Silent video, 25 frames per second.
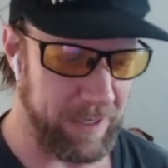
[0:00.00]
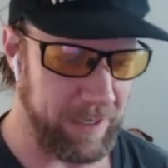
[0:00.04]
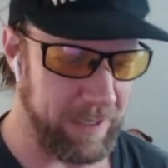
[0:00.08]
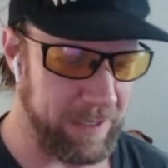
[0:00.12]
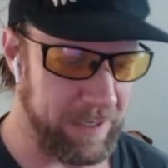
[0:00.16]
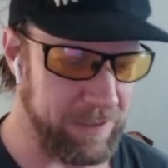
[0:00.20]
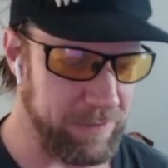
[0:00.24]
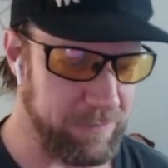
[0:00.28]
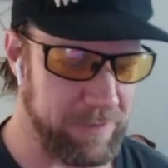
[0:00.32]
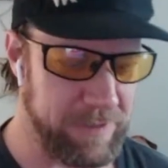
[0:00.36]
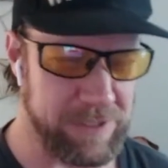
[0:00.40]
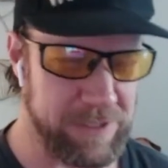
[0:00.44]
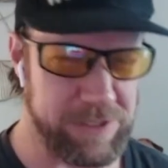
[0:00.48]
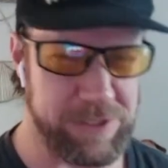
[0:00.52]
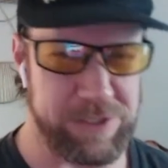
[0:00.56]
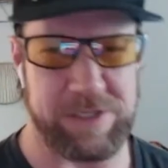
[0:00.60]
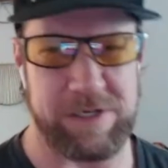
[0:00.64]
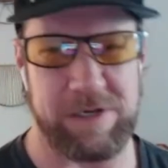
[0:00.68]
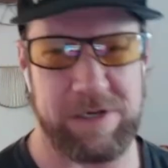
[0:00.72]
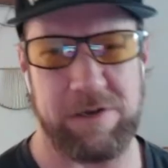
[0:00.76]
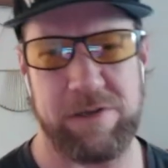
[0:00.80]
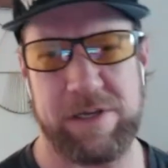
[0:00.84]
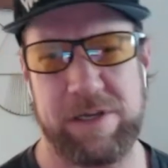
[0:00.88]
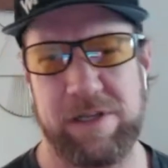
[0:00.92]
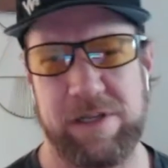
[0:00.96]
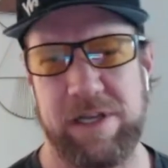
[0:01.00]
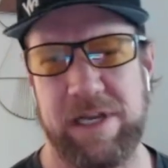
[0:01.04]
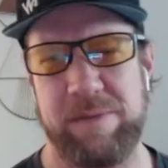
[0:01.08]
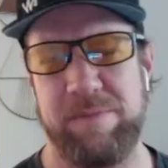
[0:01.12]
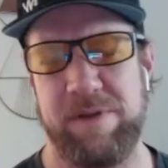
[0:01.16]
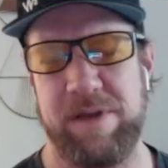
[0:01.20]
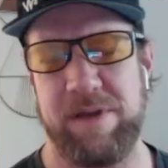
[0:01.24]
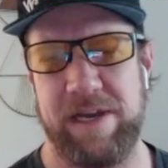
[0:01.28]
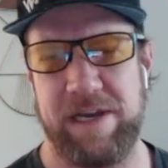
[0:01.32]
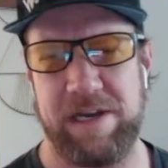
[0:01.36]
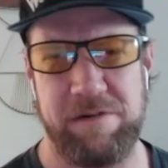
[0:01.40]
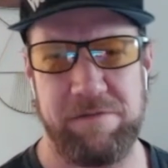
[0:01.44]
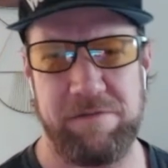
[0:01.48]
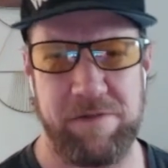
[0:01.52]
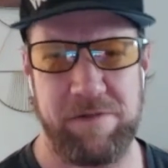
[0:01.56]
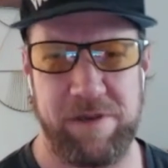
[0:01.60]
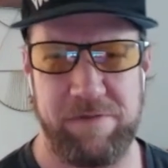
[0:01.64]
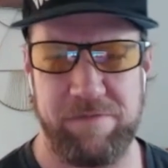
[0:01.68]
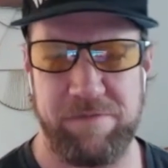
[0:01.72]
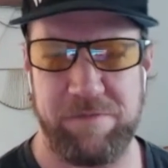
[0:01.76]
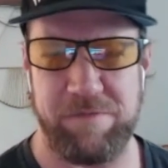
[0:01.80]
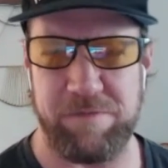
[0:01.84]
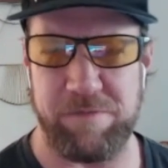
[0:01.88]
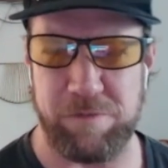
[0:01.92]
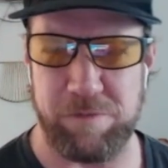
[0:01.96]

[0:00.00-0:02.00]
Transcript: and I don't necessarily claim to have a